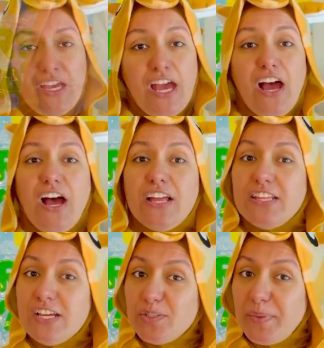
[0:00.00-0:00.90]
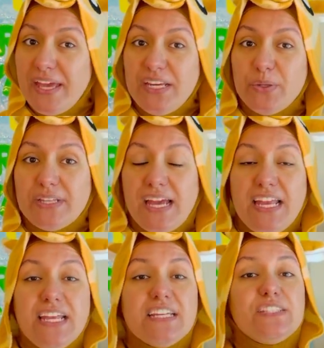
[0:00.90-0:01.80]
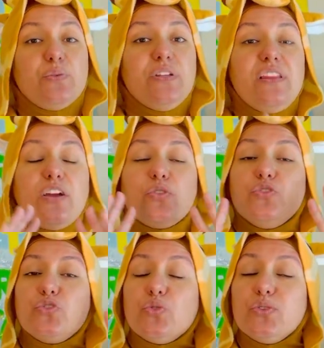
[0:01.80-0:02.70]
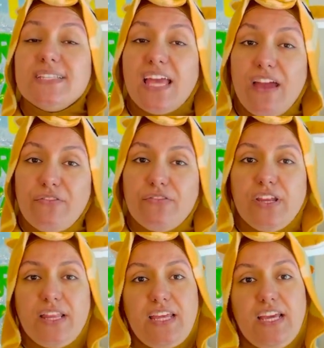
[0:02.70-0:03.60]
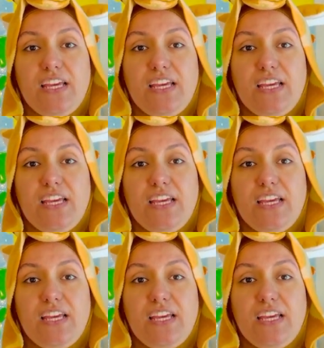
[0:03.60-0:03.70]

Allah subhanahu wa ta'ala is the one that controls everything.